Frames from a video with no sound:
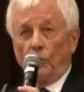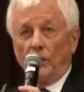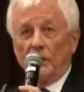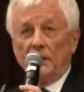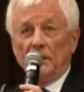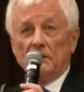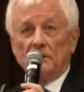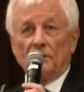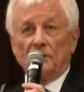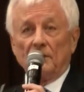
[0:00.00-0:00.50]

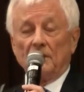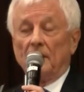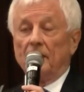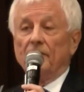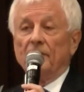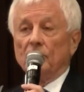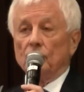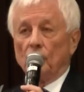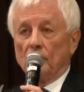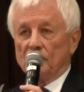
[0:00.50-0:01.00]
went into the
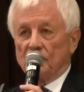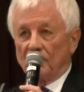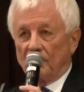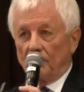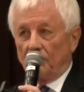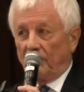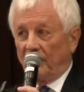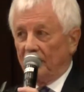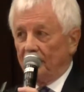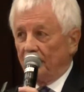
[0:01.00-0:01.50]
living rooms of
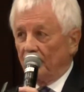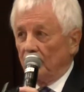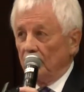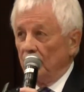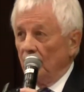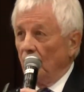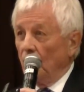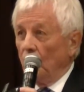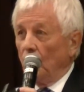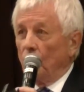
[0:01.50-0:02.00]
the
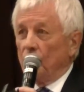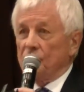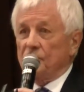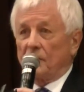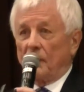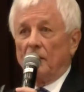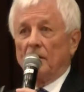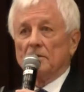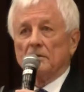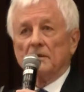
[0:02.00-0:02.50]
people who were
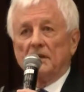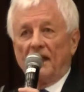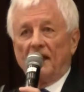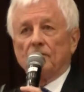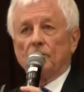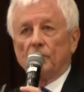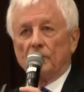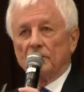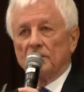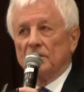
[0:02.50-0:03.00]
scared to
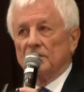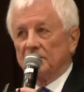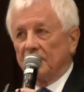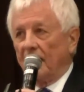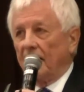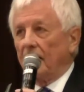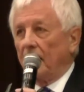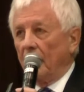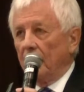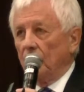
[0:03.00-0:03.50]
death we were going to
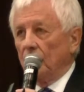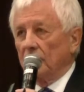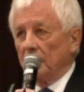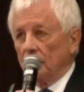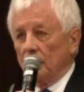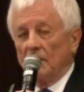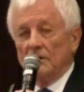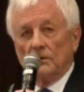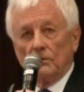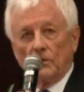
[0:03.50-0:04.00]
take Coyote
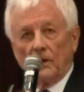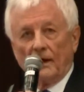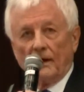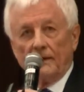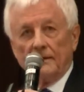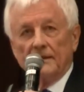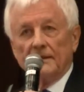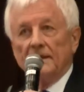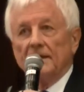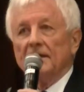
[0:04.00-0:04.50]
Run away.